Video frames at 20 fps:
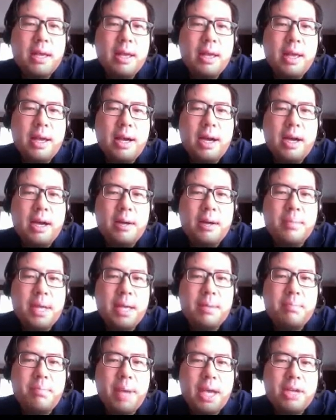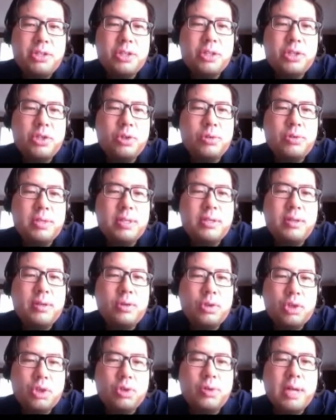And patients who
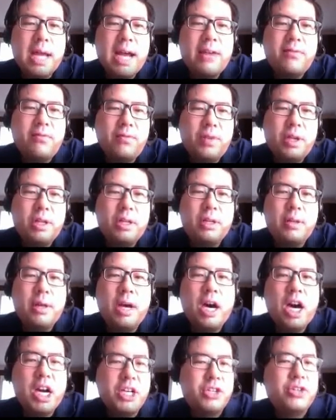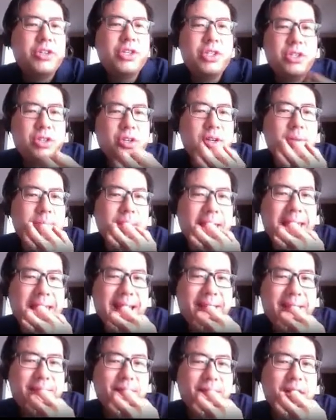do not feel understood may
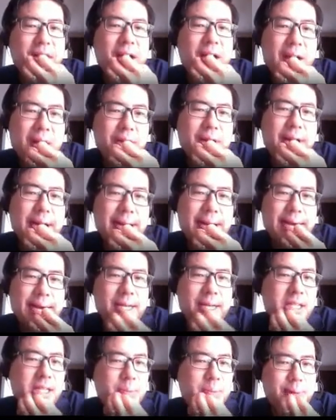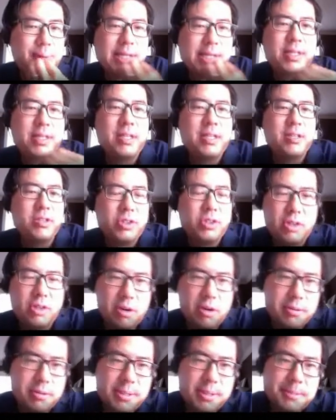have other unexpressed
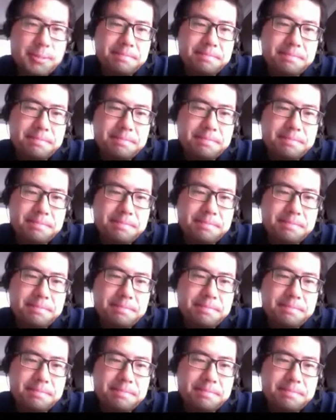concerns.